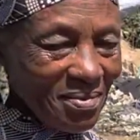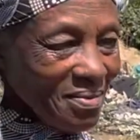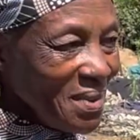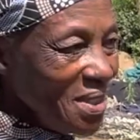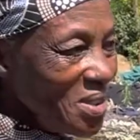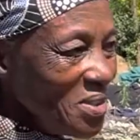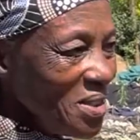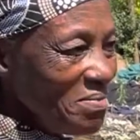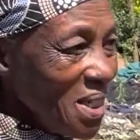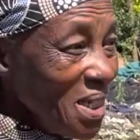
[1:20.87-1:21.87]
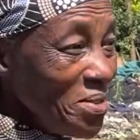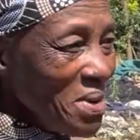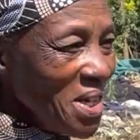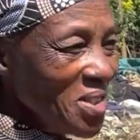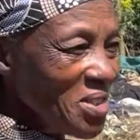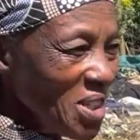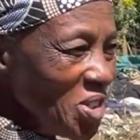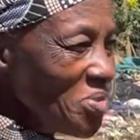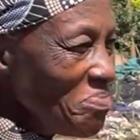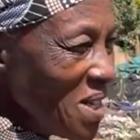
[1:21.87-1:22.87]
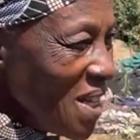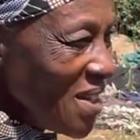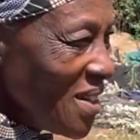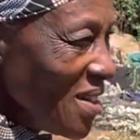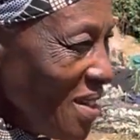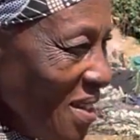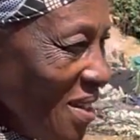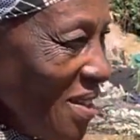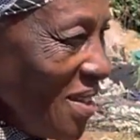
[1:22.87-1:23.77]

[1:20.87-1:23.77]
uh, a sewing machine. Hmm?